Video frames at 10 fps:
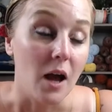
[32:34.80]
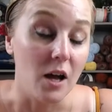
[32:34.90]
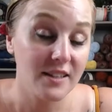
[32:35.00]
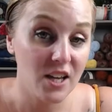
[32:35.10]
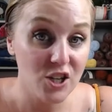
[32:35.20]

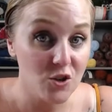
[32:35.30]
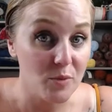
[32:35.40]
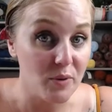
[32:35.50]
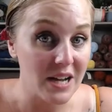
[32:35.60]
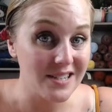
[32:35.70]
I'll tell you
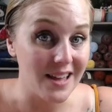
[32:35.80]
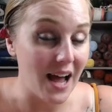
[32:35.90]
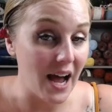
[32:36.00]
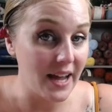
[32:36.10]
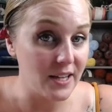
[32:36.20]
the brand
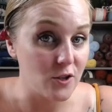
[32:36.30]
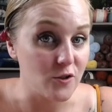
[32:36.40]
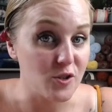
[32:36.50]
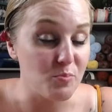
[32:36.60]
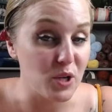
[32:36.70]
that I
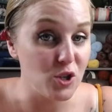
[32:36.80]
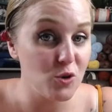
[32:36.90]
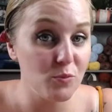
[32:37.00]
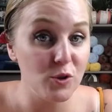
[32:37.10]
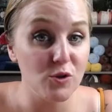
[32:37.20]
use, but
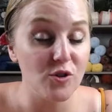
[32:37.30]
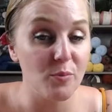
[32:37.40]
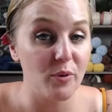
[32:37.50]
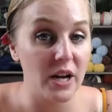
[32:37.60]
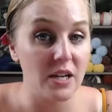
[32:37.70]
you use the
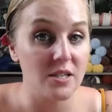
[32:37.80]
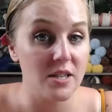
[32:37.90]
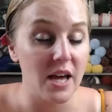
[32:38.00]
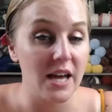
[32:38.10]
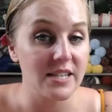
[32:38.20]
brand
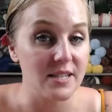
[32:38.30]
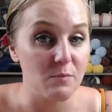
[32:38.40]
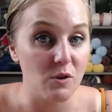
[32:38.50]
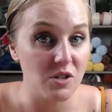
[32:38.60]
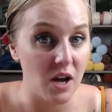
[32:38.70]
that is
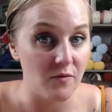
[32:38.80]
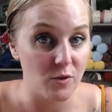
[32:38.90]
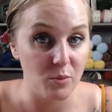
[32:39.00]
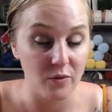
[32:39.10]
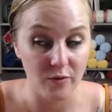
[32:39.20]
most
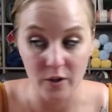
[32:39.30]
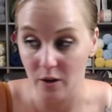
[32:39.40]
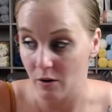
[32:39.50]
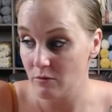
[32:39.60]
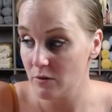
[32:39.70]
comfortable for
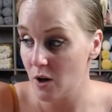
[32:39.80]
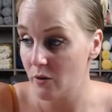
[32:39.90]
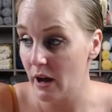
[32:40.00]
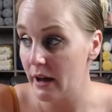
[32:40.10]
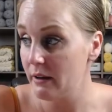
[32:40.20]
you.
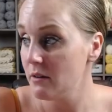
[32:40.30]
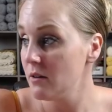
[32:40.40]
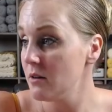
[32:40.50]
Okay.